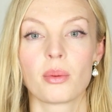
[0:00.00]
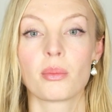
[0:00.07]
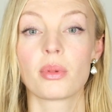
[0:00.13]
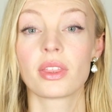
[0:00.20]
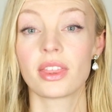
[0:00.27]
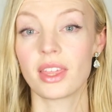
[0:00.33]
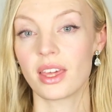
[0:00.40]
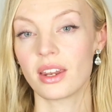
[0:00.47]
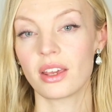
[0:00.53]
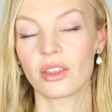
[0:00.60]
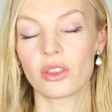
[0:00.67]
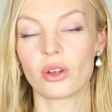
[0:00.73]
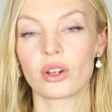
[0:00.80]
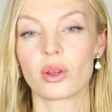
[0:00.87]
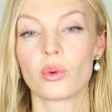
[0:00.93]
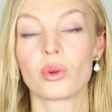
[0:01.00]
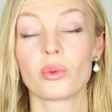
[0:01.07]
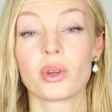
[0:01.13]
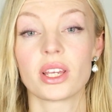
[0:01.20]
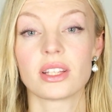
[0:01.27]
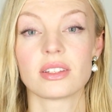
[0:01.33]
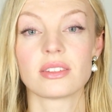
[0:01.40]
But then I thought I would
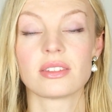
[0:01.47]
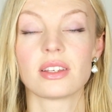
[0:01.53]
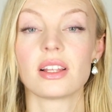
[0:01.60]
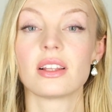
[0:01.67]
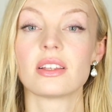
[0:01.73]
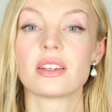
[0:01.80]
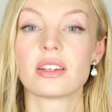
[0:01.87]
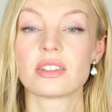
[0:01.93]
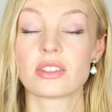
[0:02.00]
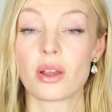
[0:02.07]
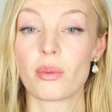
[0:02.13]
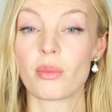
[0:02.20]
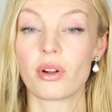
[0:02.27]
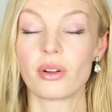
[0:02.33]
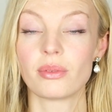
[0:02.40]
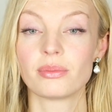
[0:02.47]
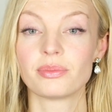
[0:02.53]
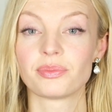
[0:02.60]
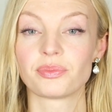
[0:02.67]
wait until summer,